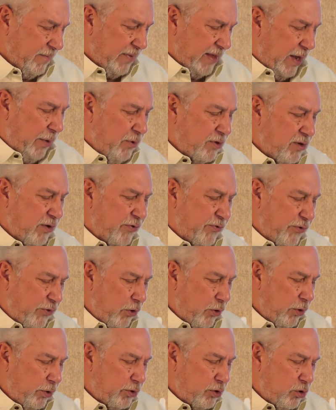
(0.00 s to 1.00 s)
It was a
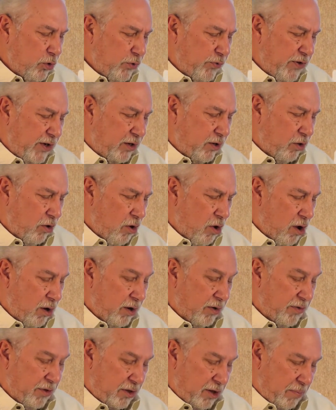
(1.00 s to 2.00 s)
full 2 feet
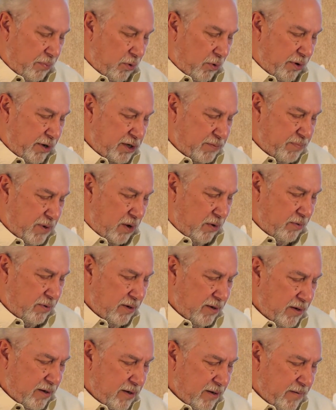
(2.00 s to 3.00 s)
longer than the boy's boat.
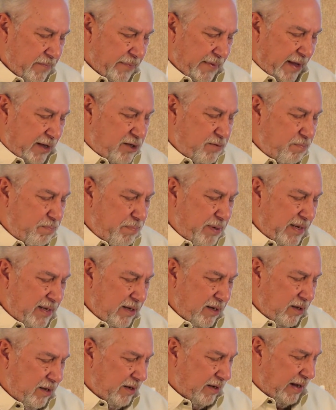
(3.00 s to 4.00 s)
Its
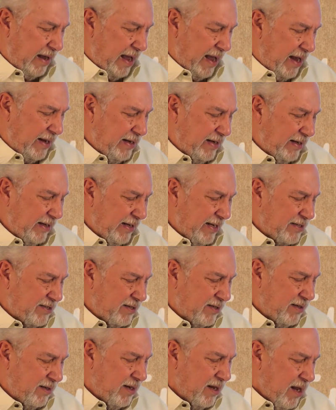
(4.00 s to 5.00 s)
bill and head
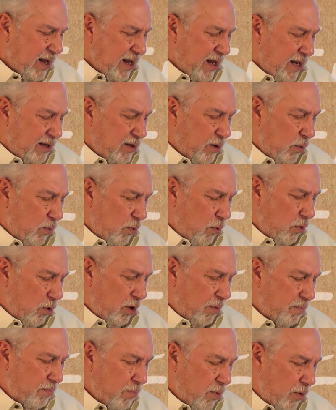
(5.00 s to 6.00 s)
glistened in the
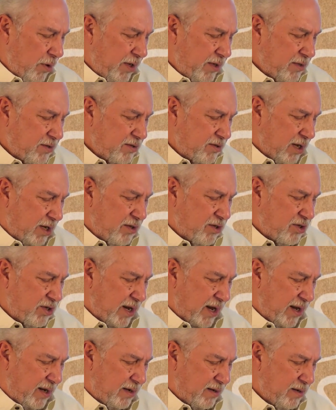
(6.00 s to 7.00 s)
warm morning
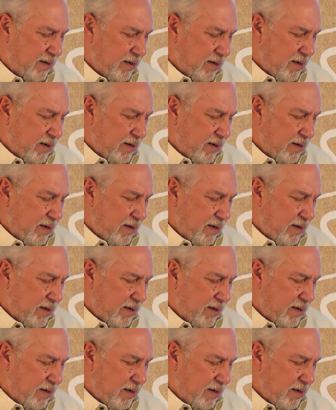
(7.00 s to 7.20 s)
sunshine.